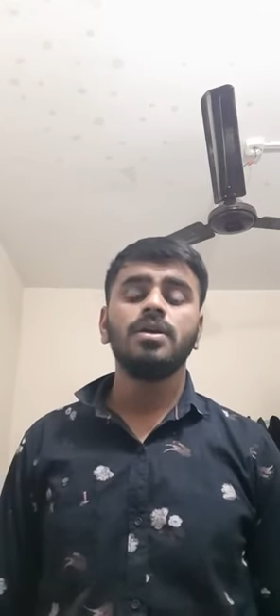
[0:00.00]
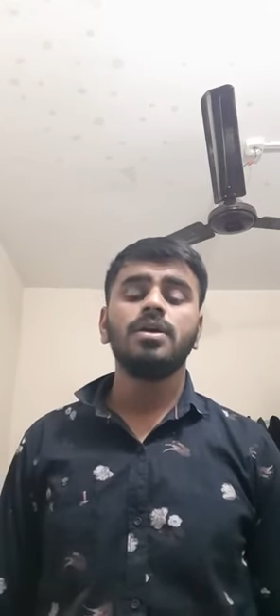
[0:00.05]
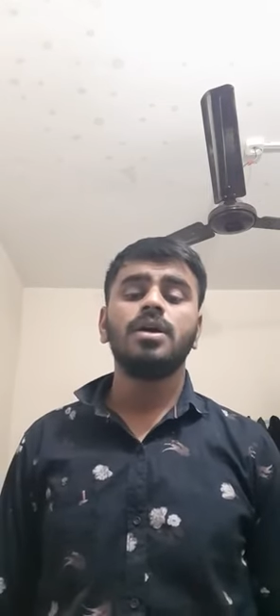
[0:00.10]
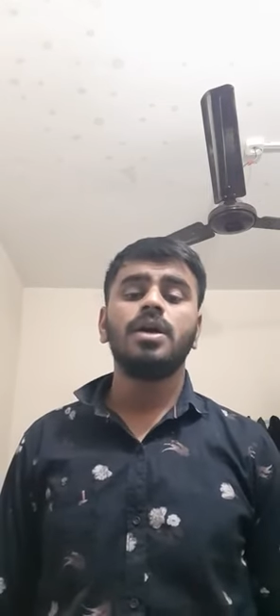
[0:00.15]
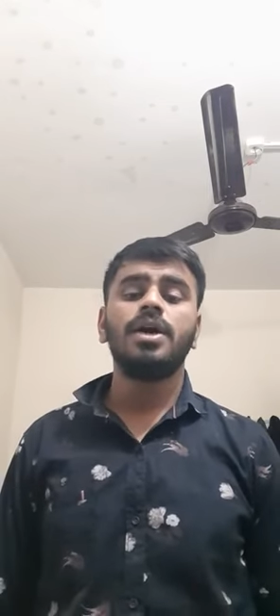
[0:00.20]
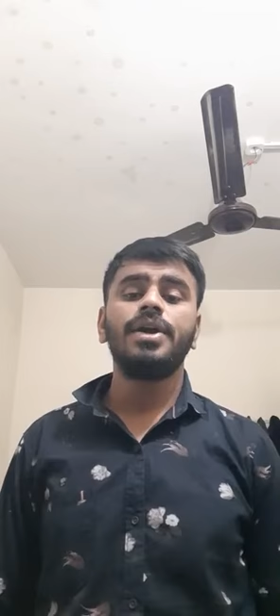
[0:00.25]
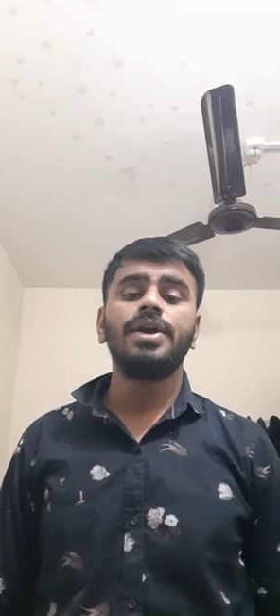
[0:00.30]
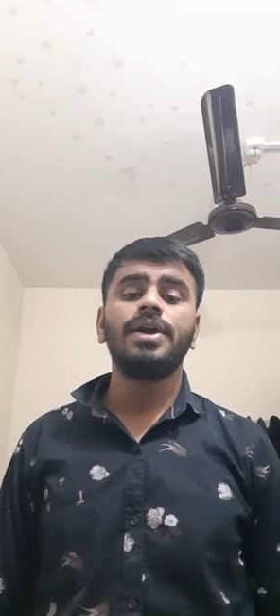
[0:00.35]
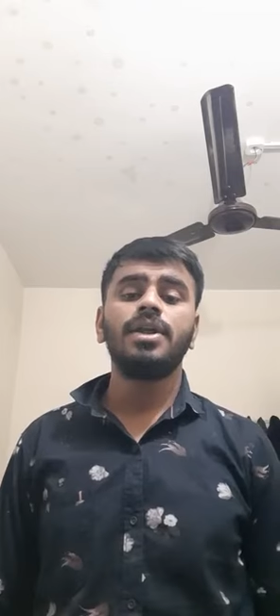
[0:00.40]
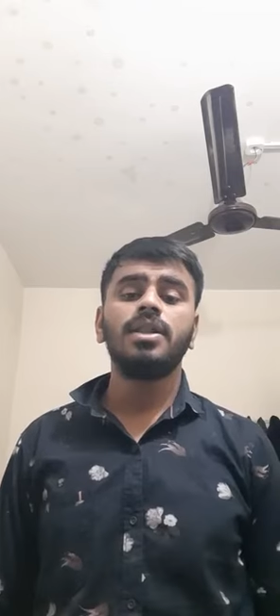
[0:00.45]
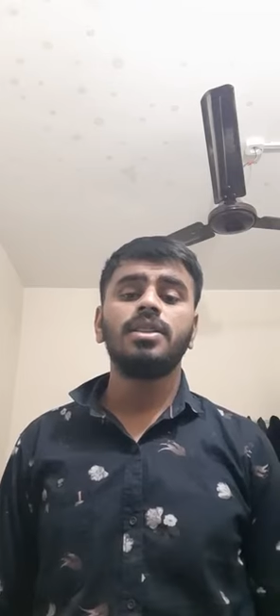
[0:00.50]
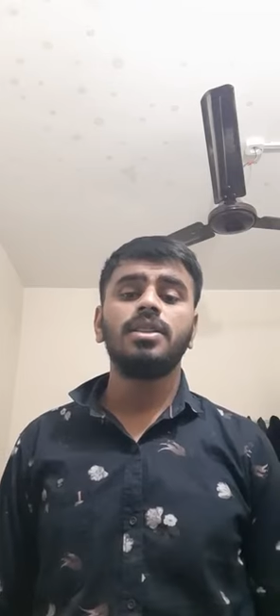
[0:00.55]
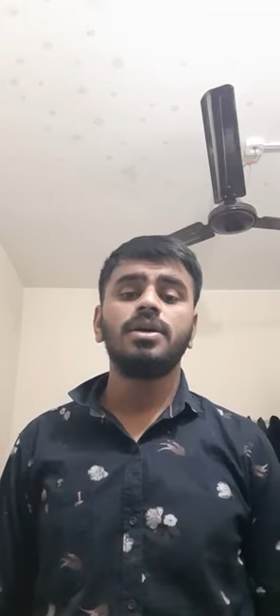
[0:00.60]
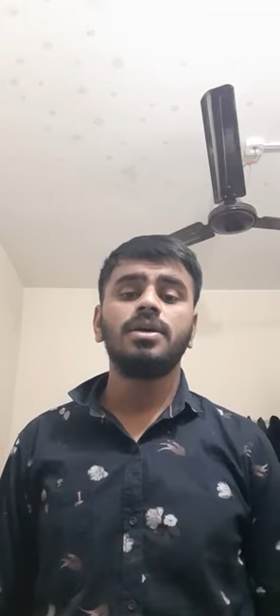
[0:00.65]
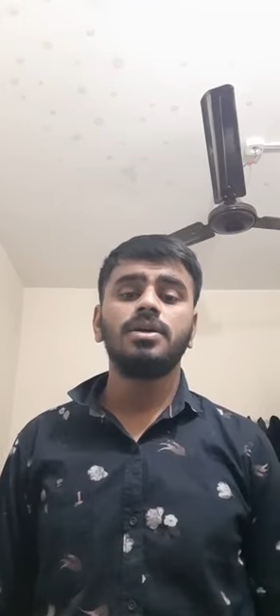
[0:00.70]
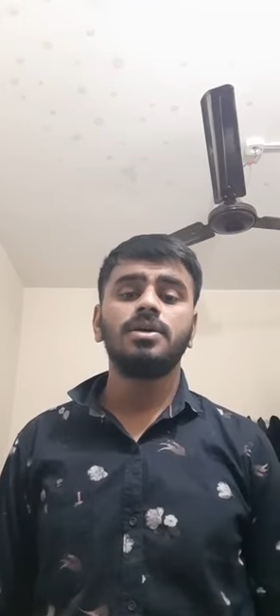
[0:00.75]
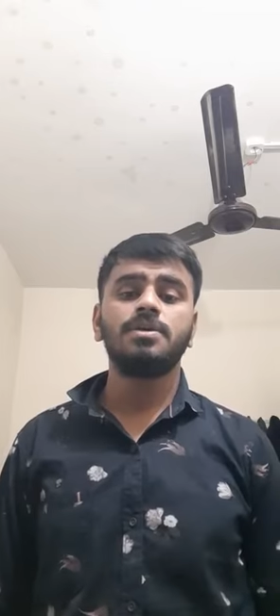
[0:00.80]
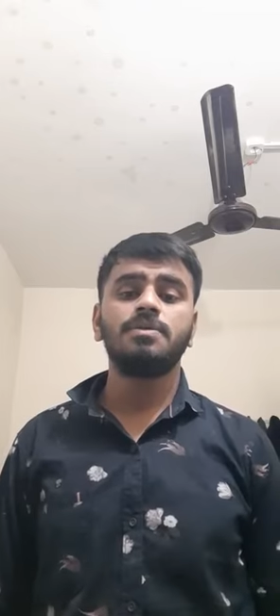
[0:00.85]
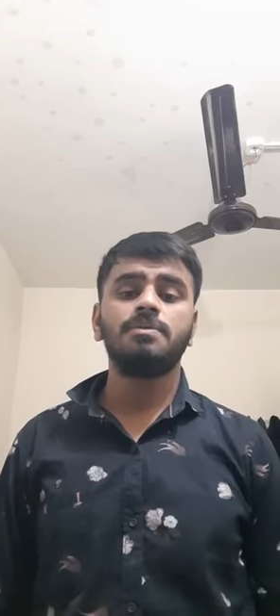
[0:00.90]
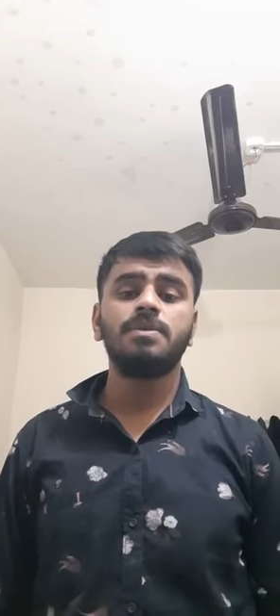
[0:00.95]
until
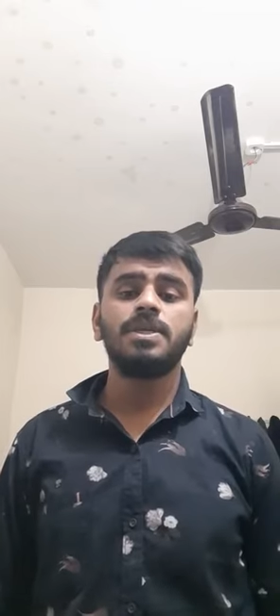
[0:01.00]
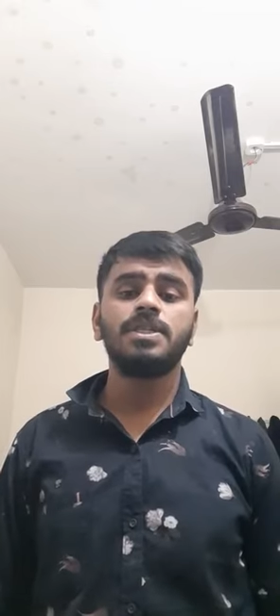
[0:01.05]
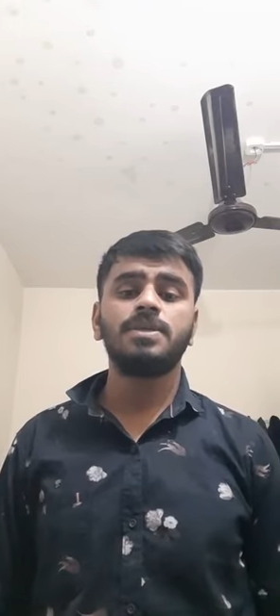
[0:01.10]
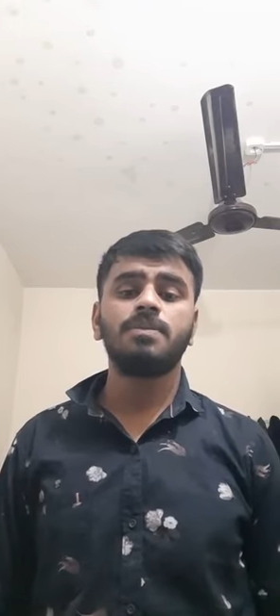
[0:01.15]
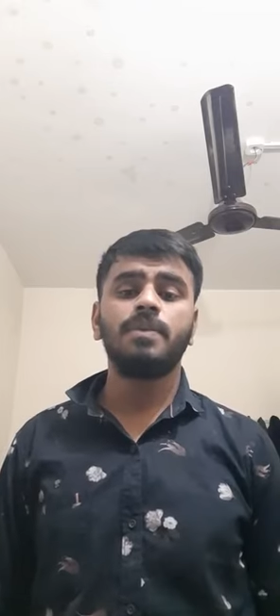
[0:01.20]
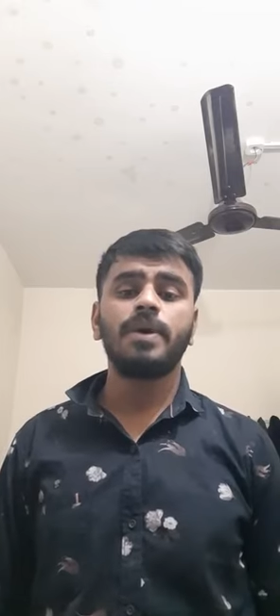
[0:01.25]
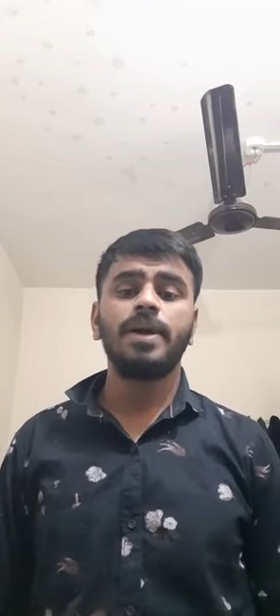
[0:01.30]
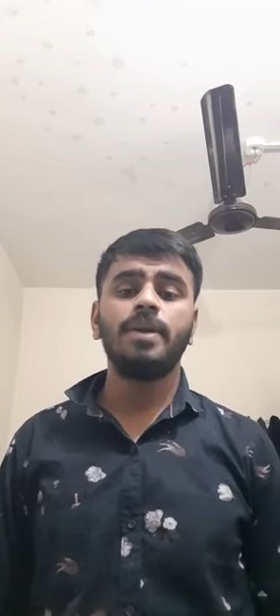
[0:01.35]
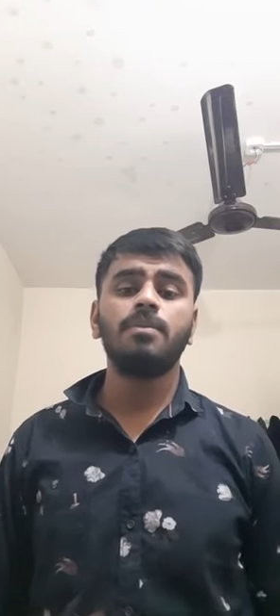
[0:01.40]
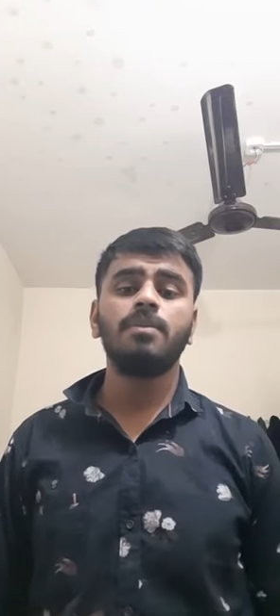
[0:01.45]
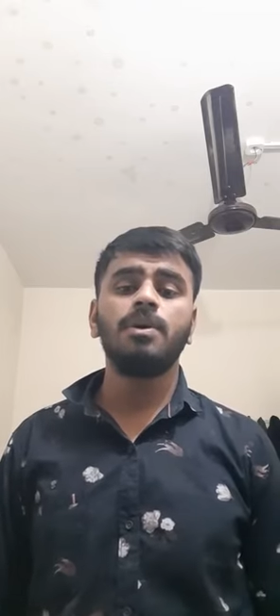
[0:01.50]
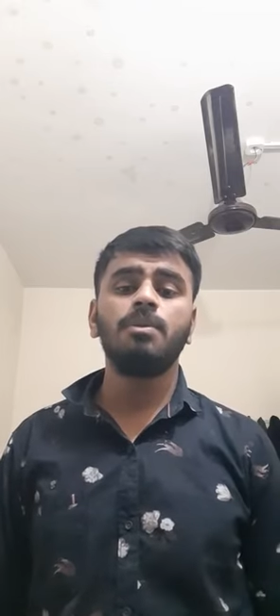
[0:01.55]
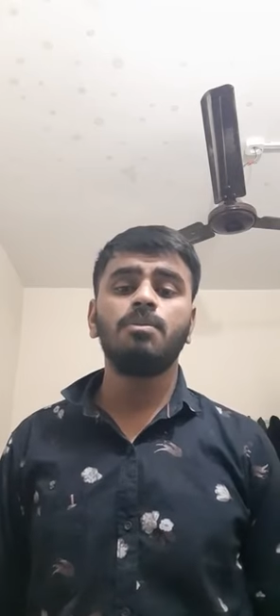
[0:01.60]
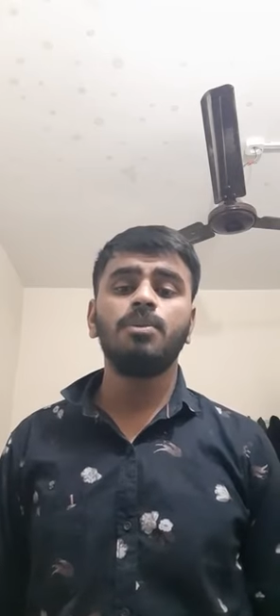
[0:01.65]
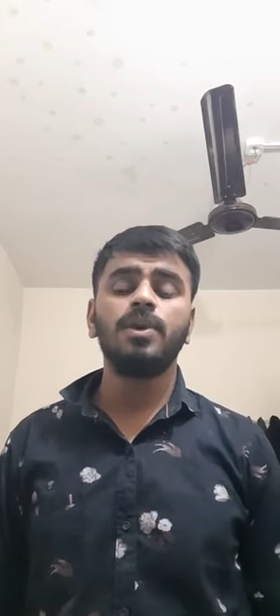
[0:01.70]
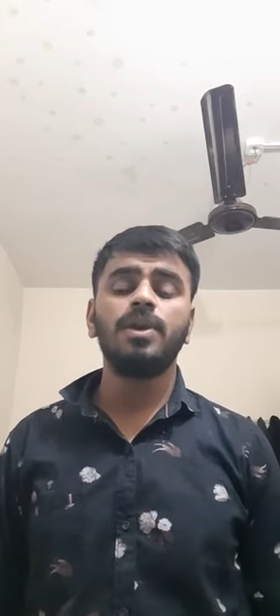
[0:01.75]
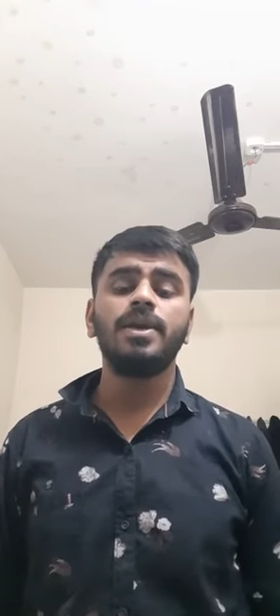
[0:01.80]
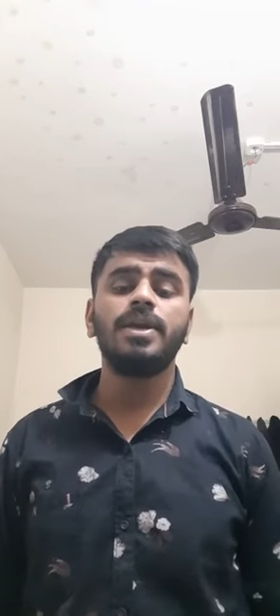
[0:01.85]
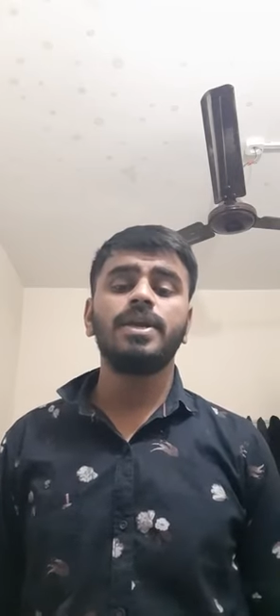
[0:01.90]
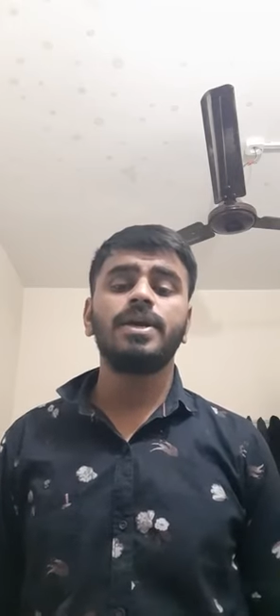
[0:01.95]
the specified
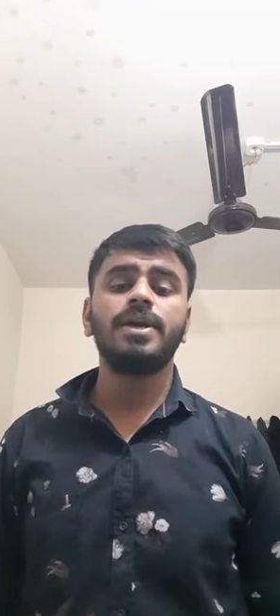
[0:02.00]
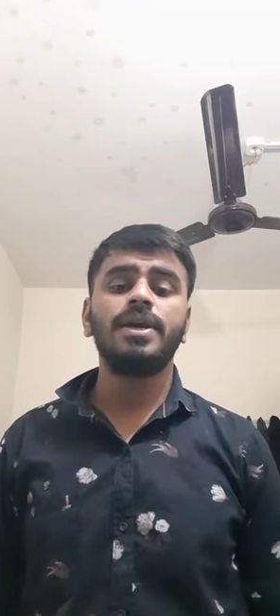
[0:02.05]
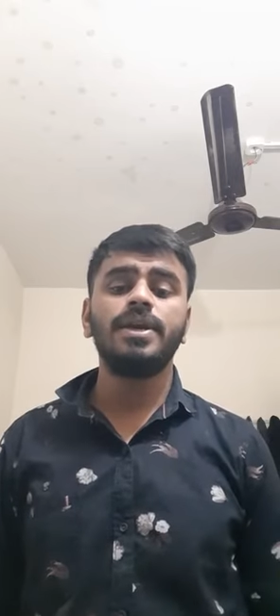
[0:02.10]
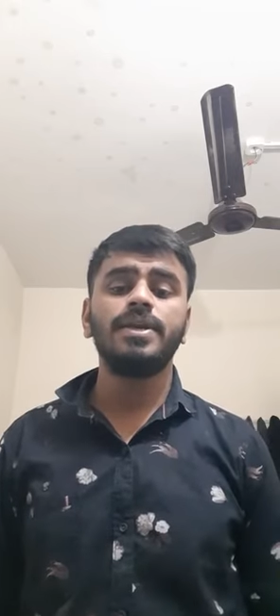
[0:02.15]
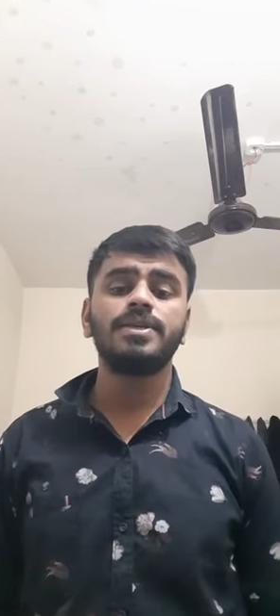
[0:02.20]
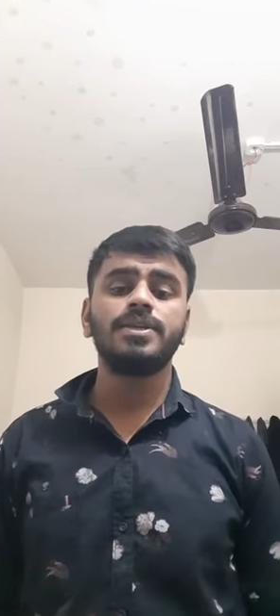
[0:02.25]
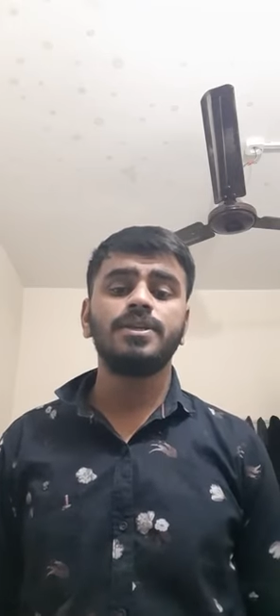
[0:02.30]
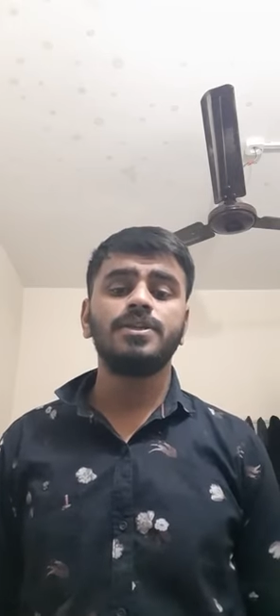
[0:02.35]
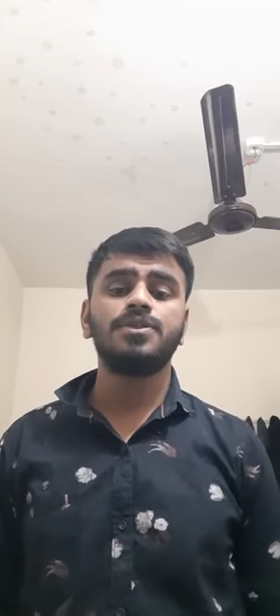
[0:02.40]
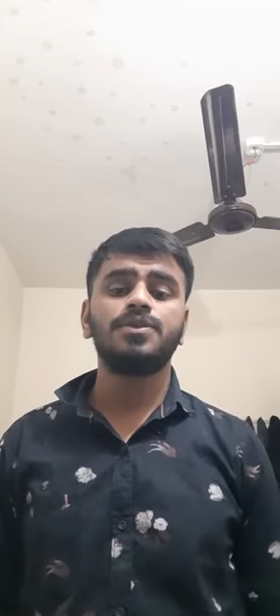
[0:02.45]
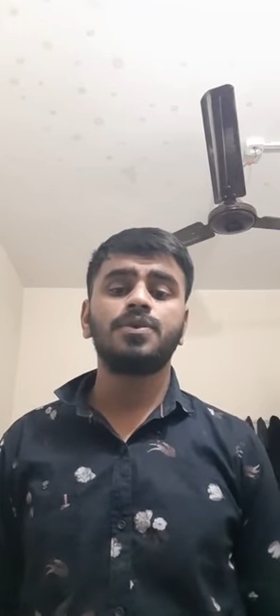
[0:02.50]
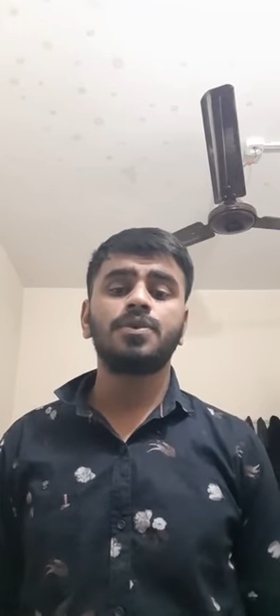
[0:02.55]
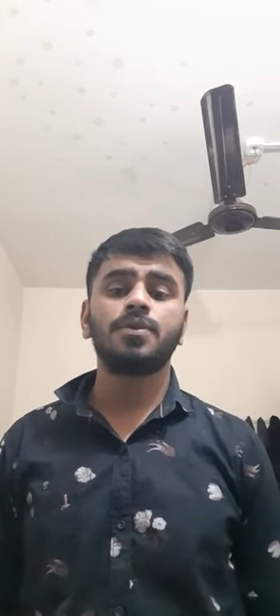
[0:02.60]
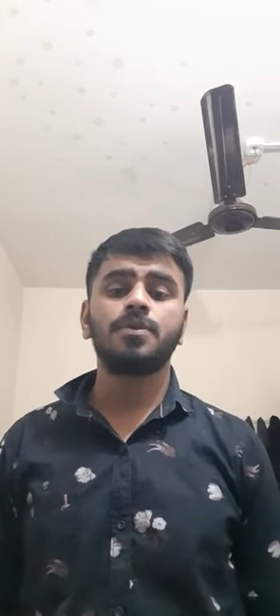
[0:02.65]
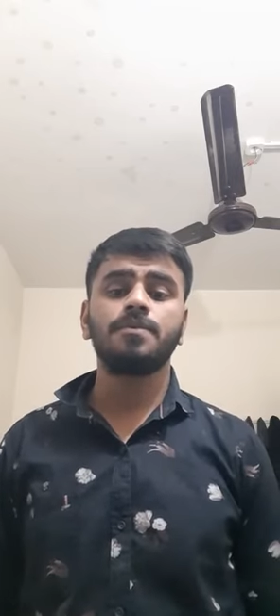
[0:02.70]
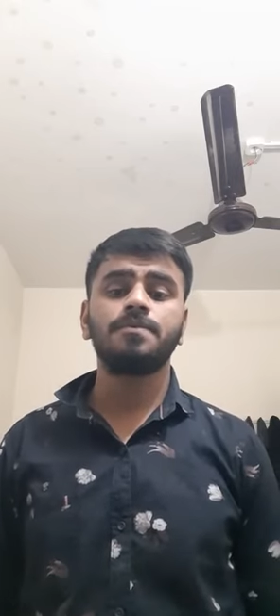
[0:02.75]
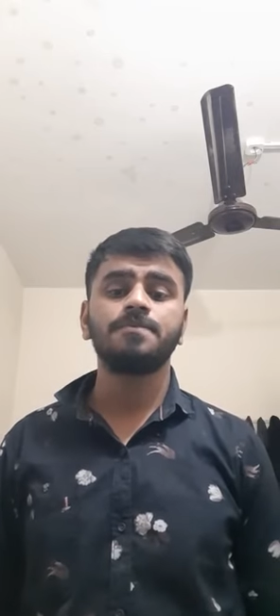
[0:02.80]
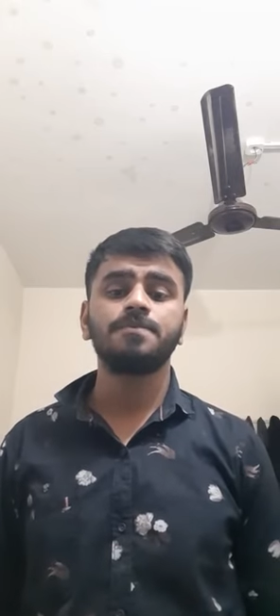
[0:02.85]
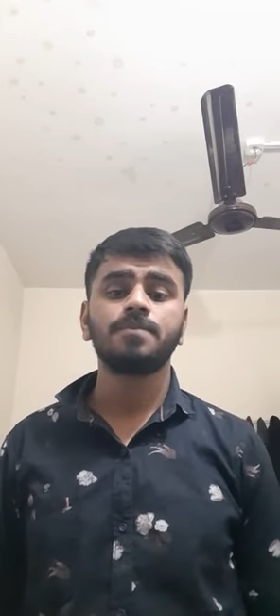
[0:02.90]
boolean condition is true.